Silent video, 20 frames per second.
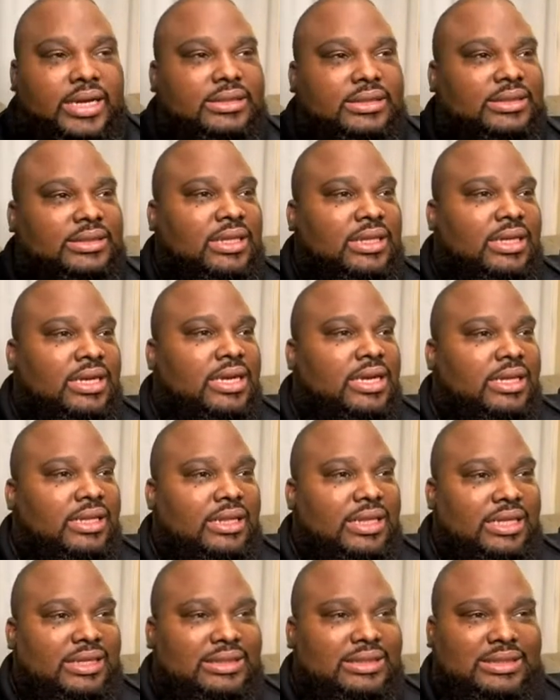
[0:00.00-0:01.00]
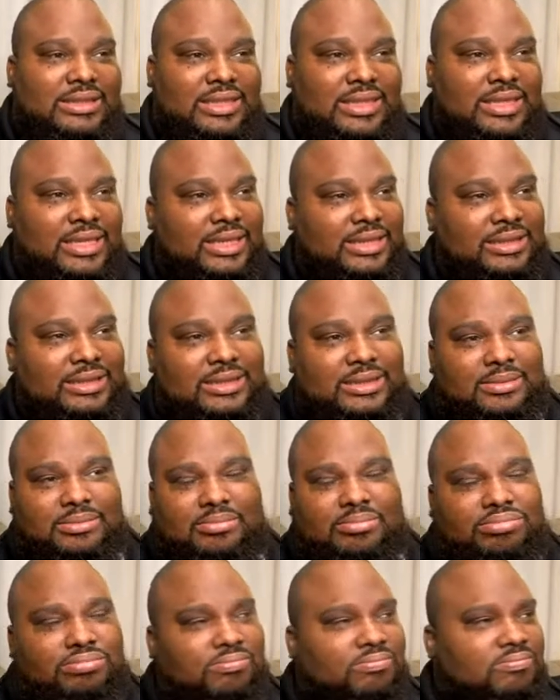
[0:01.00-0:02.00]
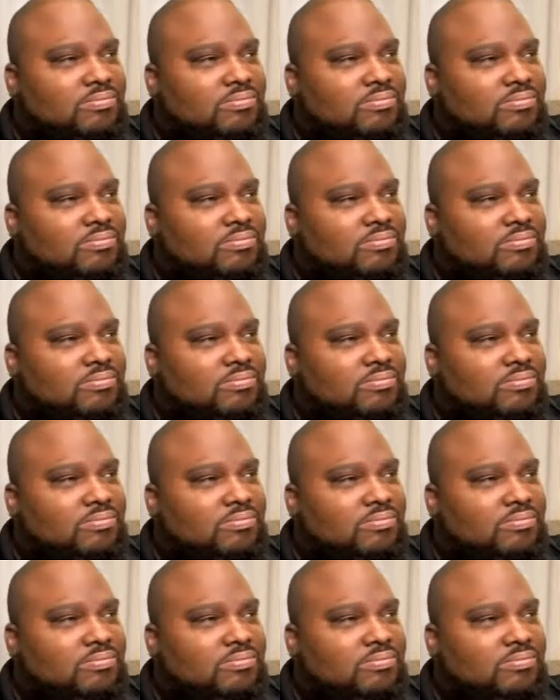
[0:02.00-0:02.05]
It's this